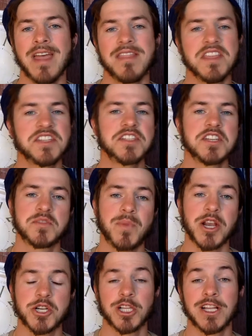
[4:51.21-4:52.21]
this is
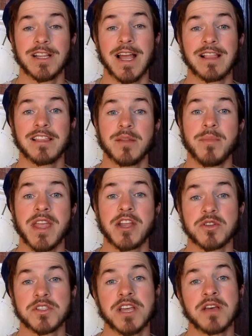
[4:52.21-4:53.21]
especially likely to make your
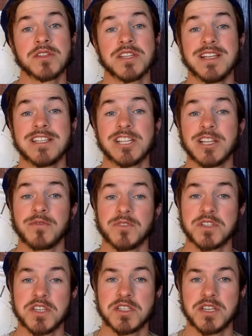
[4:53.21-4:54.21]
cells insulin
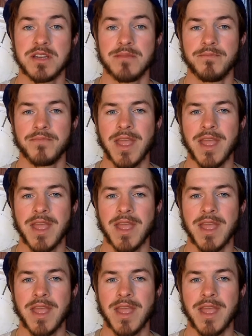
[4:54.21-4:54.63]
resistant.